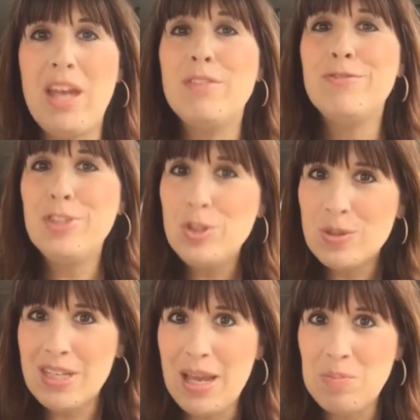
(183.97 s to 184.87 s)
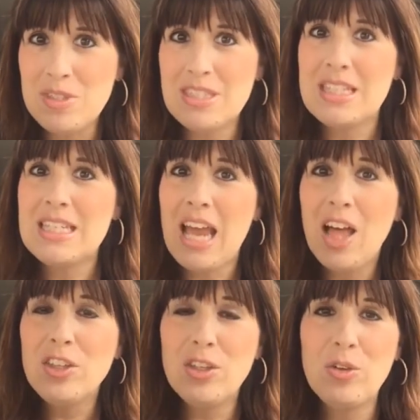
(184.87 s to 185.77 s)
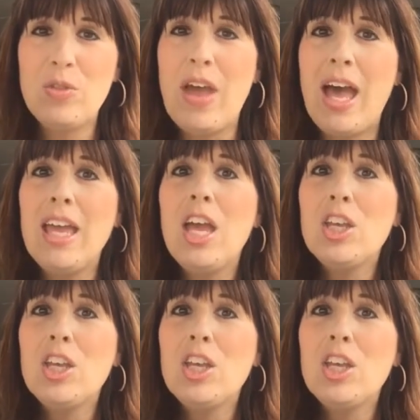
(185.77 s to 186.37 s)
and a few tips to tell you that